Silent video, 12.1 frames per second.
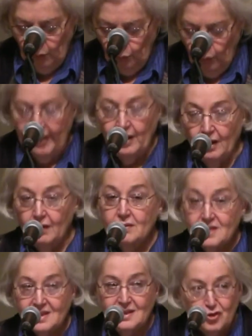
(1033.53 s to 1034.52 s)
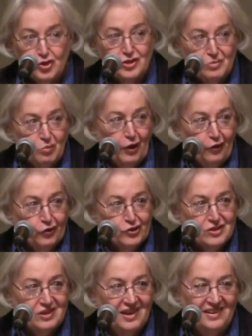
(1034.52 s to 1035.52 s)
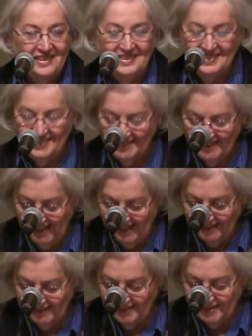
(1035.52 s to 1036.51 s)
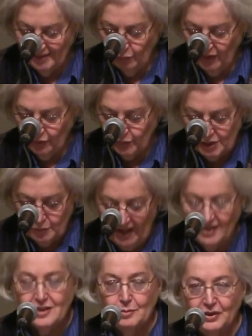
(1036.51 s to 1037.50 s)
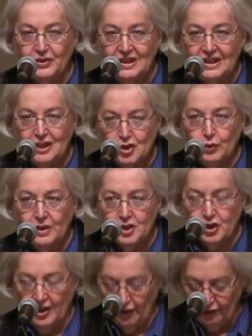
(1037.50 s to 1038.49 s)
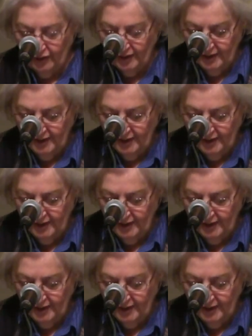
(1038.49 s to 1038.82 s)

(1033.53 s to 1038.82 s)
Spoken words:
We are sisters and brothers, and with a responsibility to each other.